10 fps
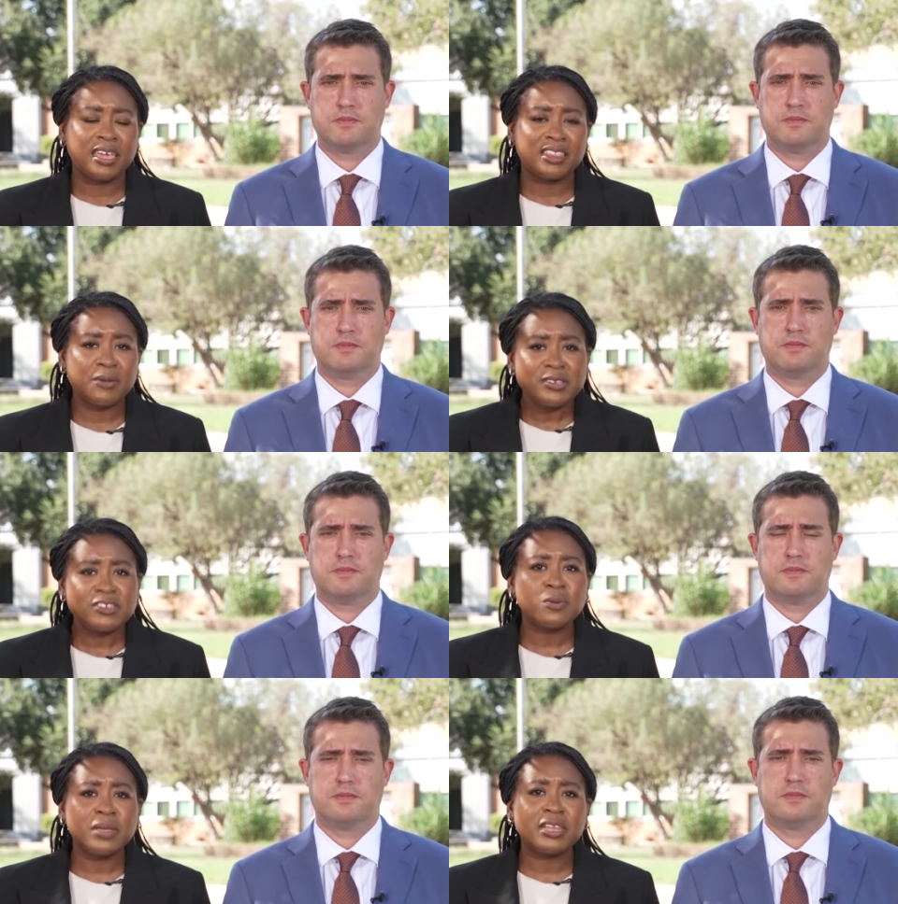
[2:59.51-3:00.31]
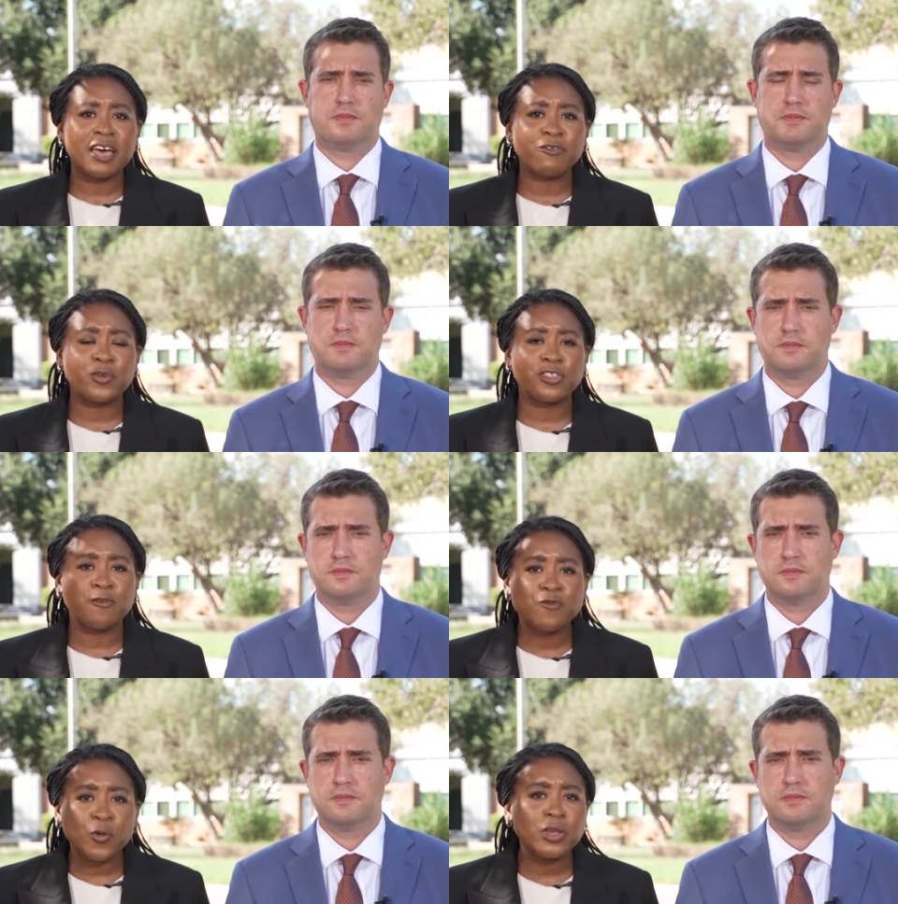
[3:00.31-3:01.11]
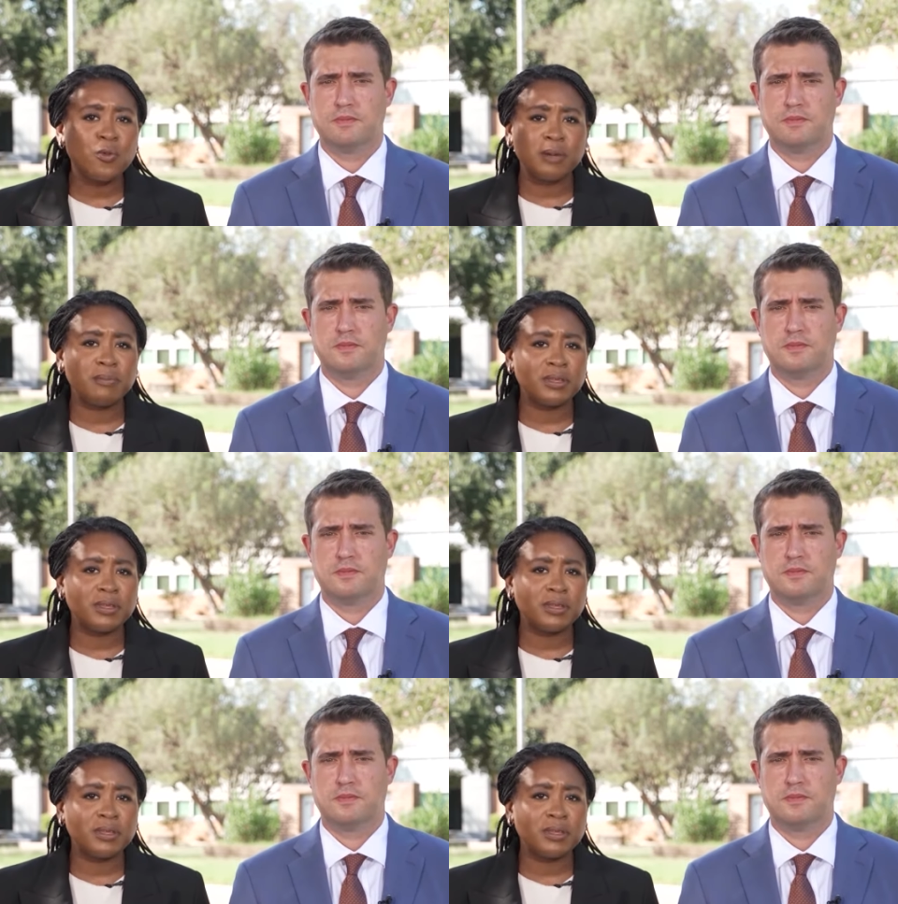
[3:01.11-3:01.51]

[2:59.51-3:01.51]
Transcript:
Speaker 1: they would still be left with a $41